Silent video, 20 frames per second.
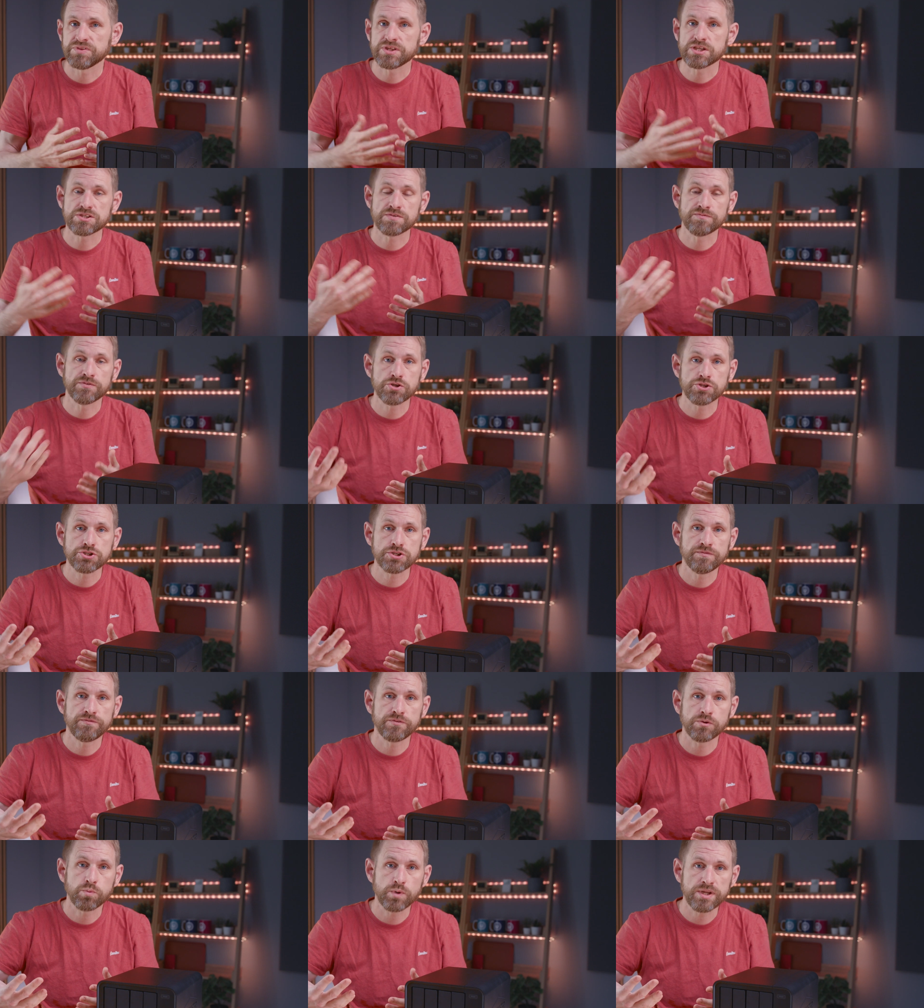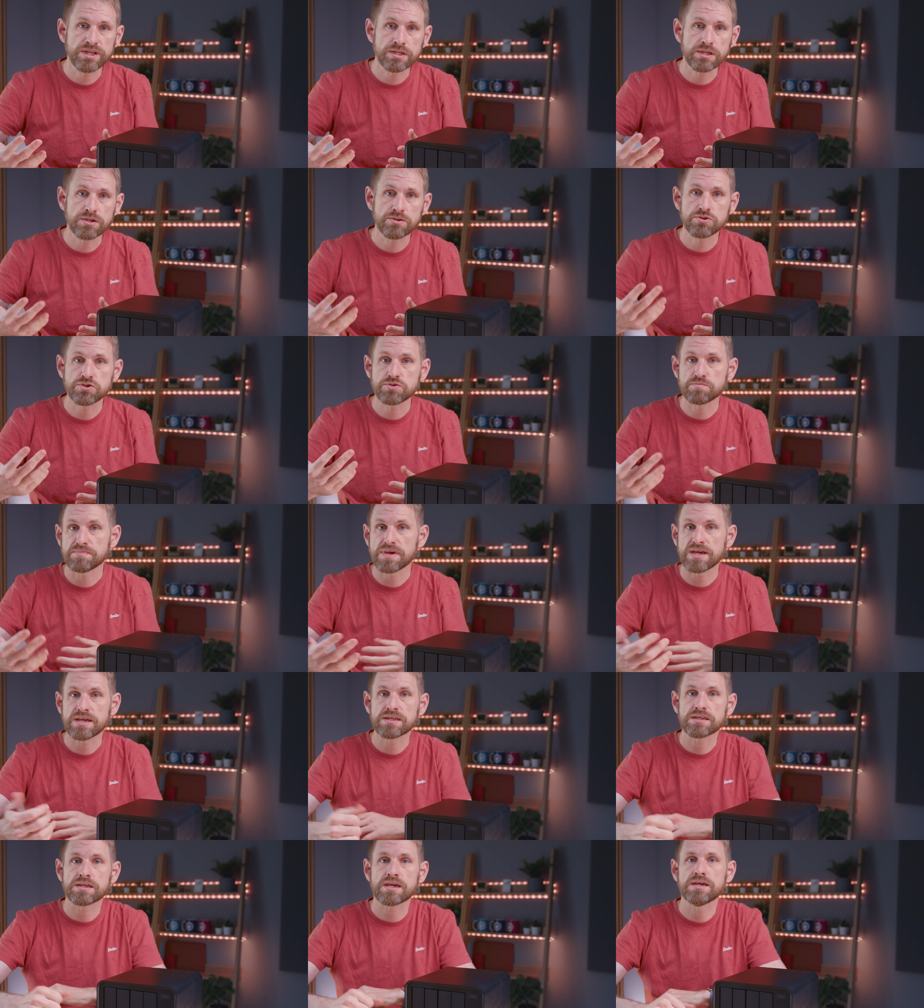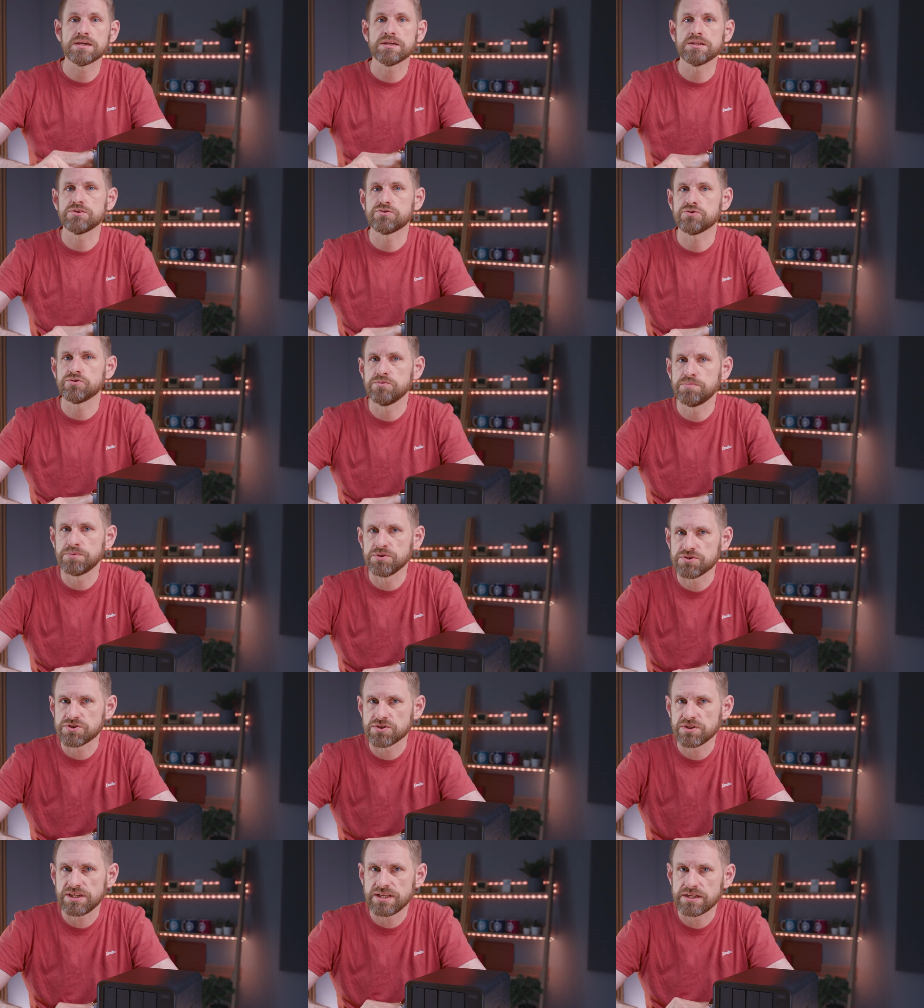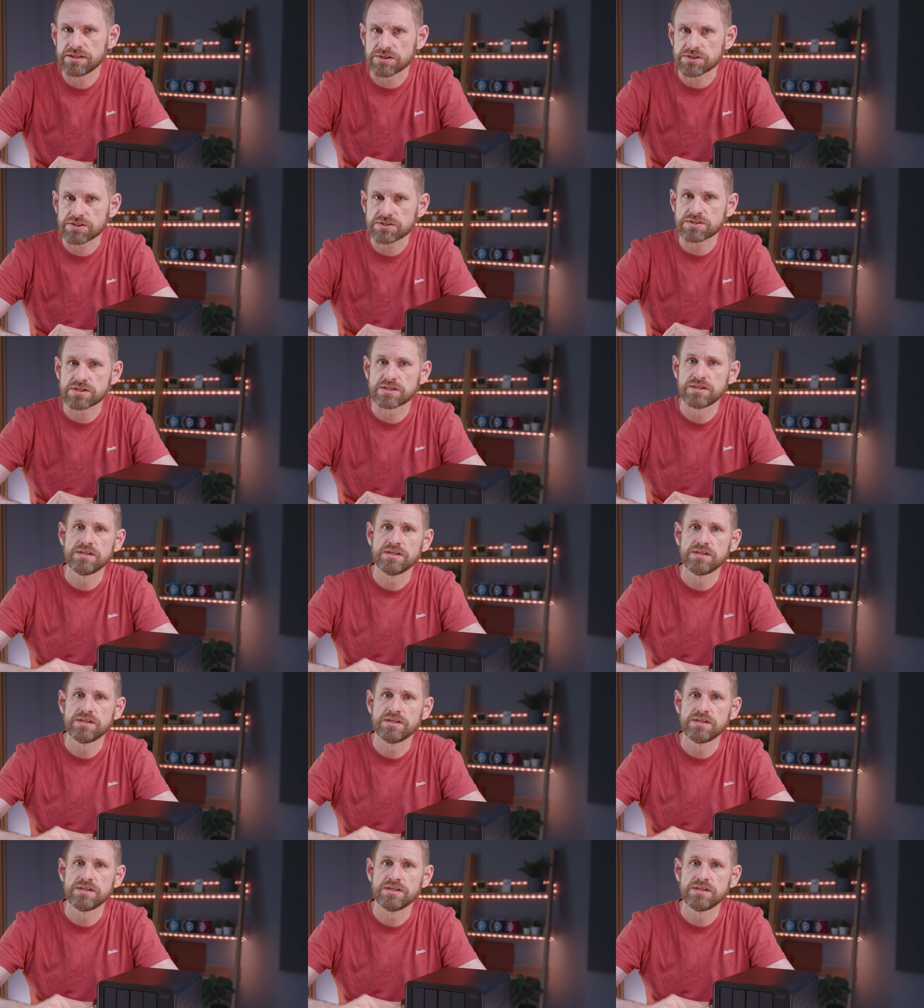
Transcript: There's a version for Windows, Mac, and Ubuntu Linux.